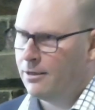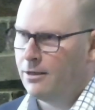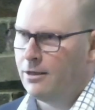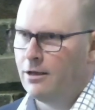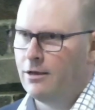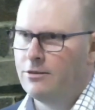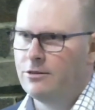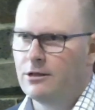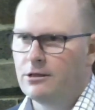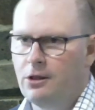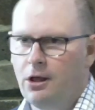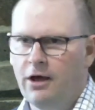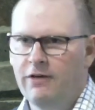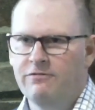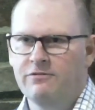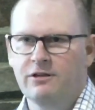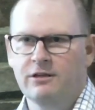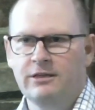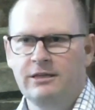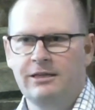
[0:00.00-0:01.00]
The life
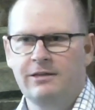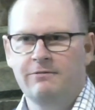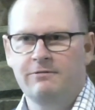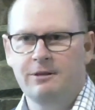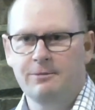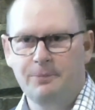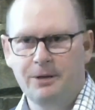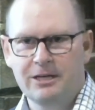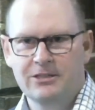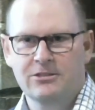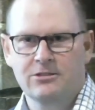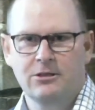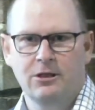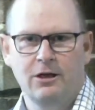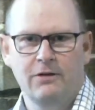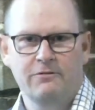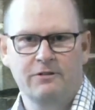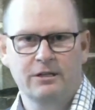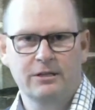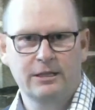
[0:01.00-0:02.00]
to live, the best
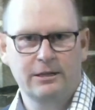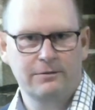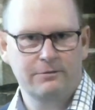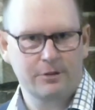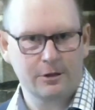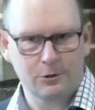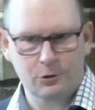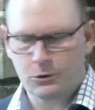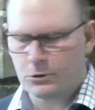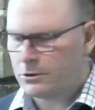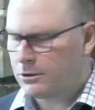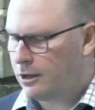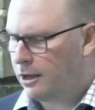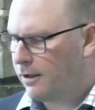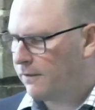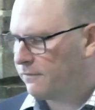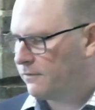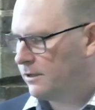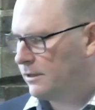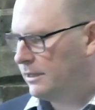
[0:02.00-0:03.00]
life to live, the good
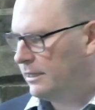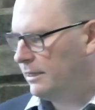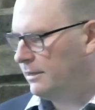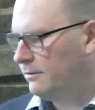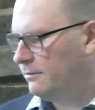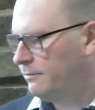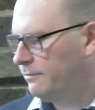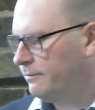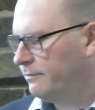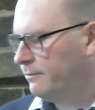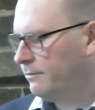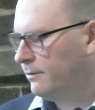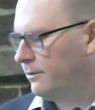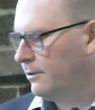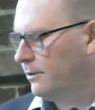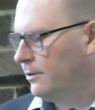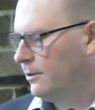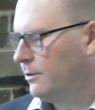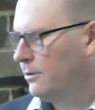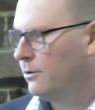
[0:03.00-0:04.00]
life to live,
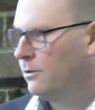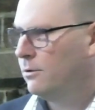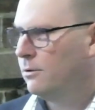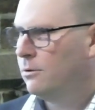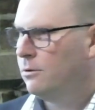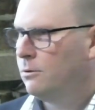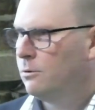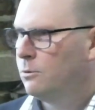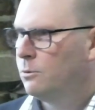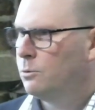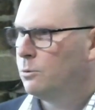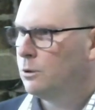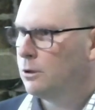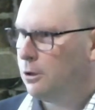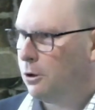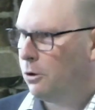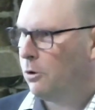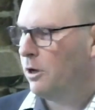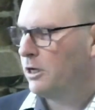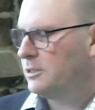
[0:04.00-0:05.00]
will
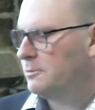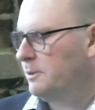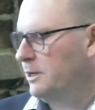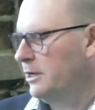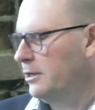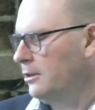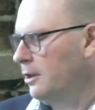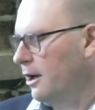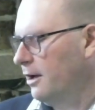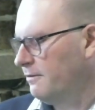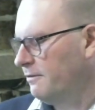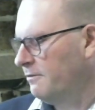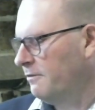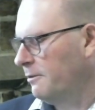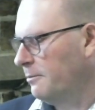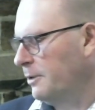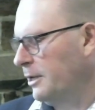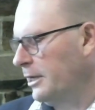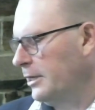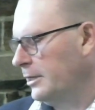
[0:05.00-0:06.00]
always be a life of
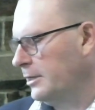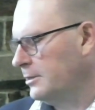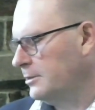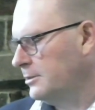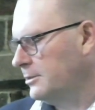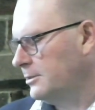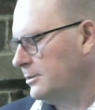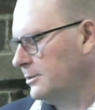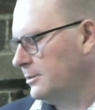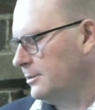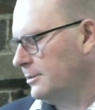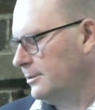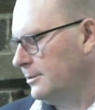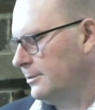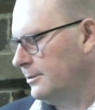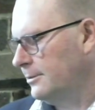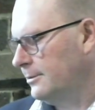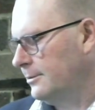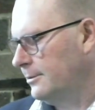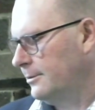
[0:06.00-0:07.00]
obedience.
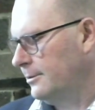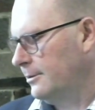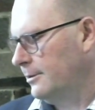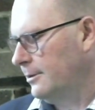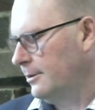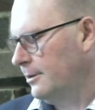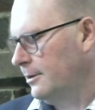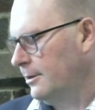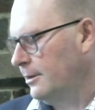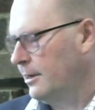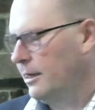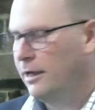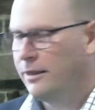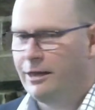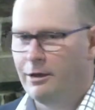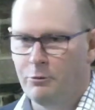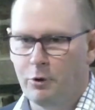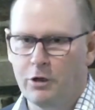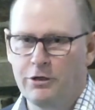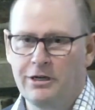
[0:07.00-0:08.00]

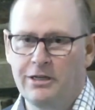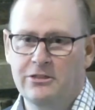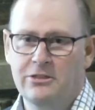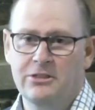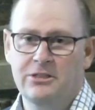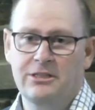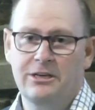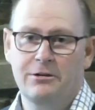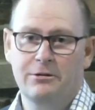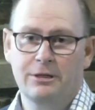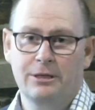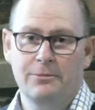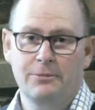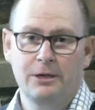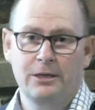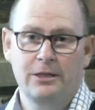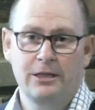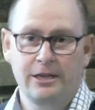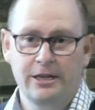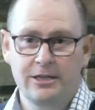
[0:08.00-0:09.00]
That won't necessarily be
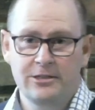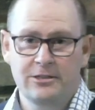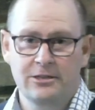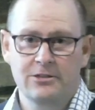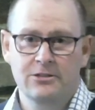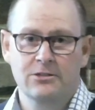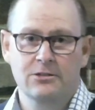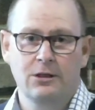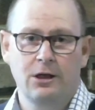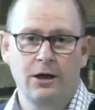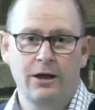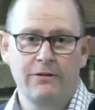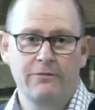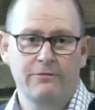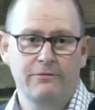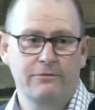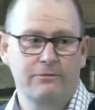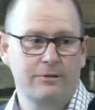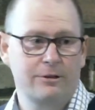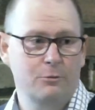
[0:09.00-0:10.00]
the easiest
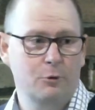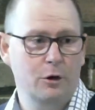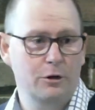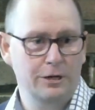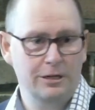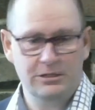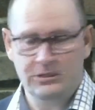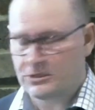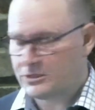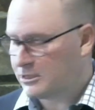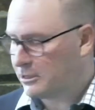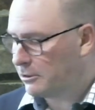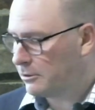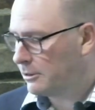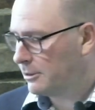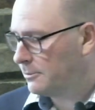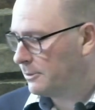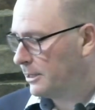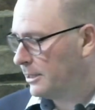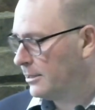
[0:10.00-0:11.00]
life. It won't necessarily
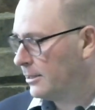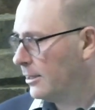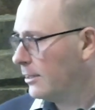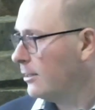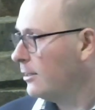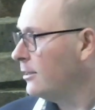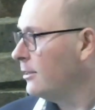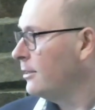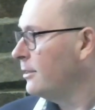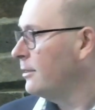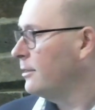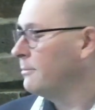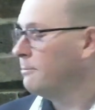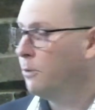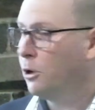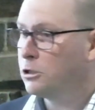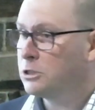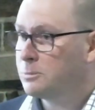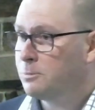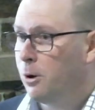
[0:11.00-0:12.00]
be the
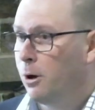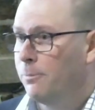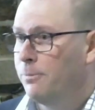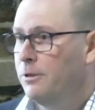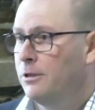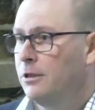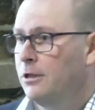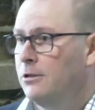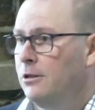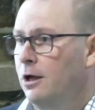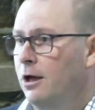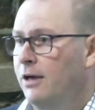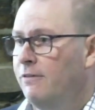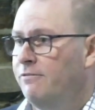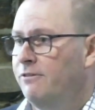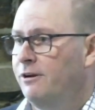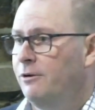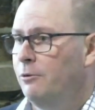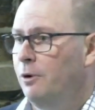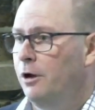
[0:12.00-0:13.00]
most popular life,
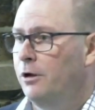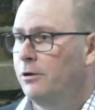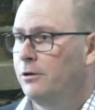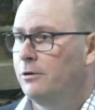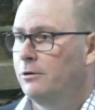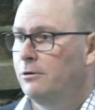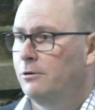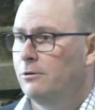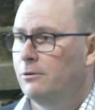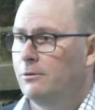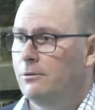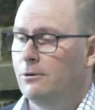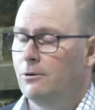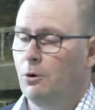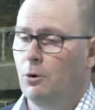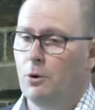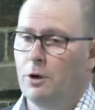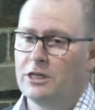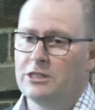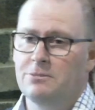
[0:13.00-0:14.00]
and it won't
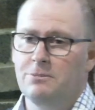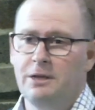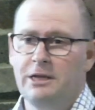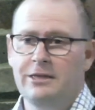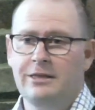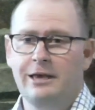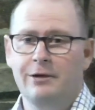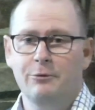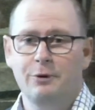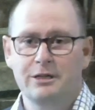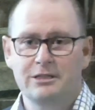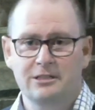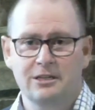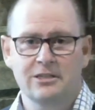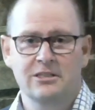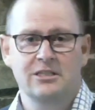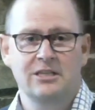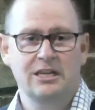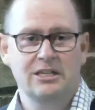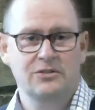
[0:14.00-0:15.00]
always mean that we're
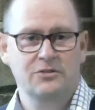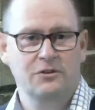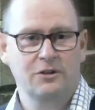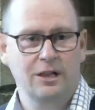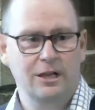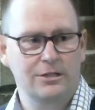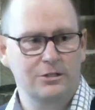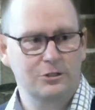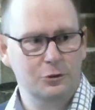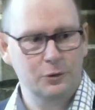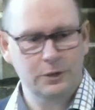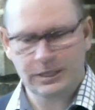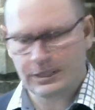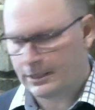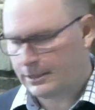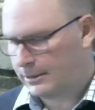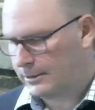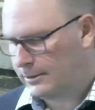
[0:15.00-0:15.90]
successful at doing it.